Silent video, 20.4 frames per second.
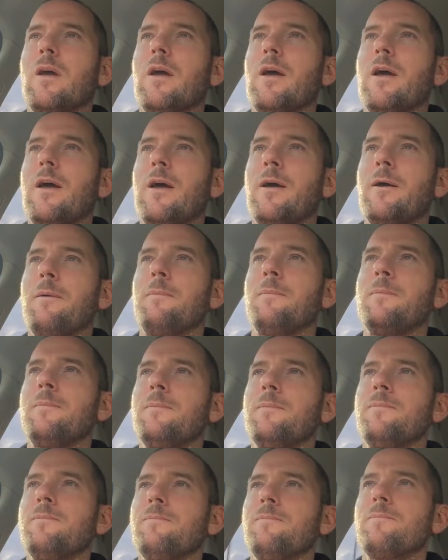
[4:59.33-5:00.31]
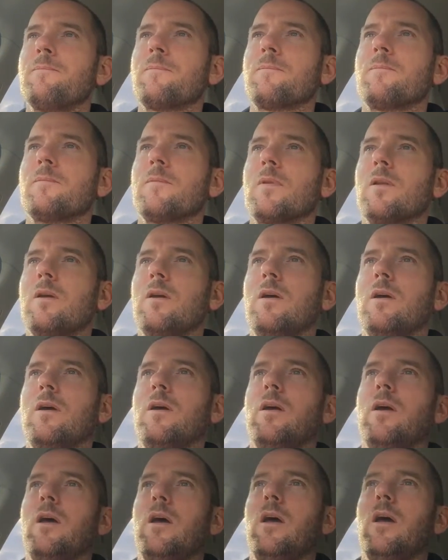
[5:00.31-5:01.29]

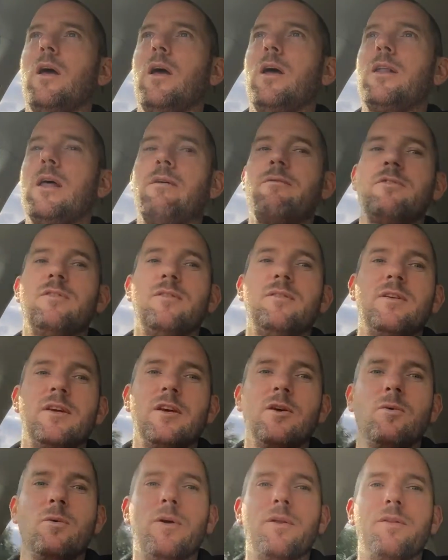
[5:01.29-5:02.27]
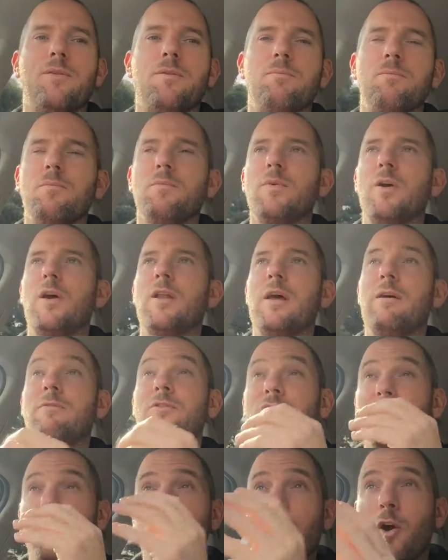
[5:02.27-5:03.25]
um, and having to deal with and
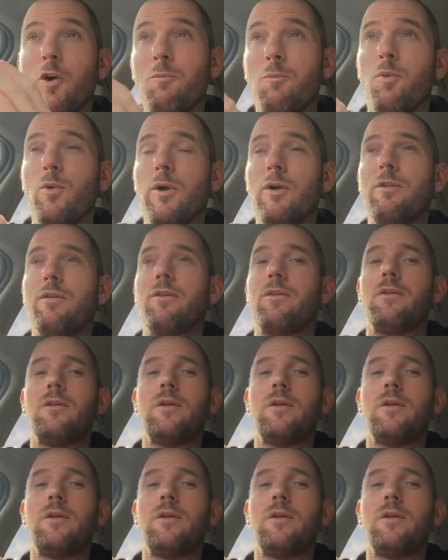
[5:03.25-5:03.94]
having to cope with